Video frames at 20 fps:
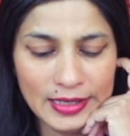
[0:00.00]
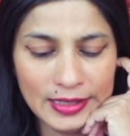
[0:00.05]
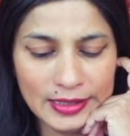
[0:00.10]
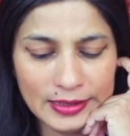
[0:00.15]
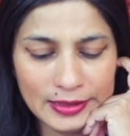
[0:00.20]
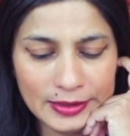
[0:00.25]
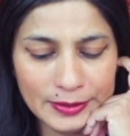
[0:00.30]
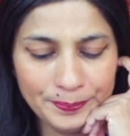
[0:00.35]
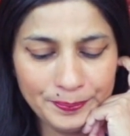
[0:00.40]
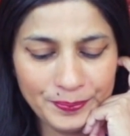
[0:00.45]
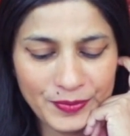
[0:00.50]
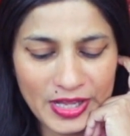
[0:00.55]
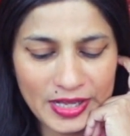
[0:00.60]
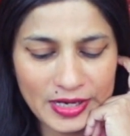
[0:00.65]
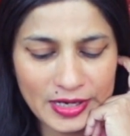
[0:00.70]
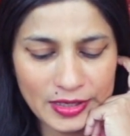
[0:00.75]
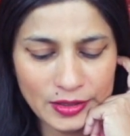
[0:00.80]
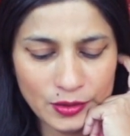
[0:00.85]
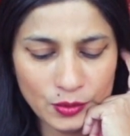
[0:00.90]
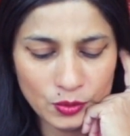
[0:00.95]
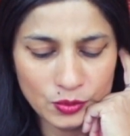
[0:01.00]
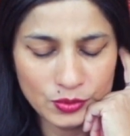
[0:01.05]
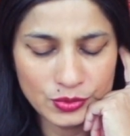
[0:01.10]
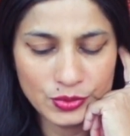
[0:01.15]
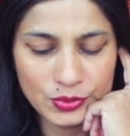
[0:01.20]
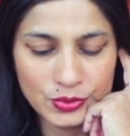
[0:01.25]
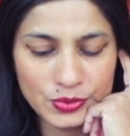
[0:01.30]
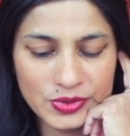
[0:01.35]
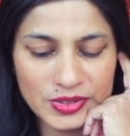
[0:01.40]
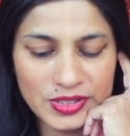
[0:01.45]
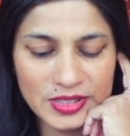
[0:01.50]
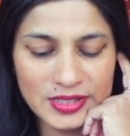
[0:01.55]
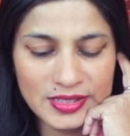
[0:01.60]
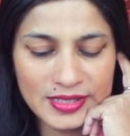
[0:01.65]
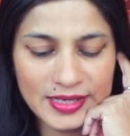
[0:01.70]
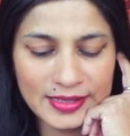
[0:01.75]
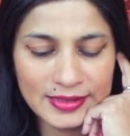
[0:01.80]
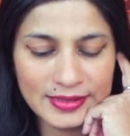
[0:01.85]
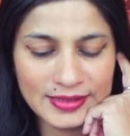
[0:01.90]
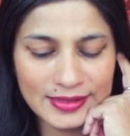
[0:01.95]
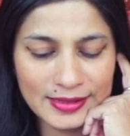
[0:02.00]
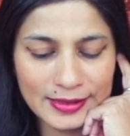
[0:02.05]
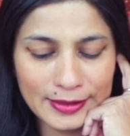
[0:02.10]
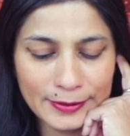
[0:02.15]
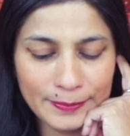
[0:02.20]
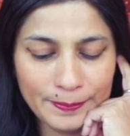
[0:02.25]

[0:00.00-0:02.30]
And I also see that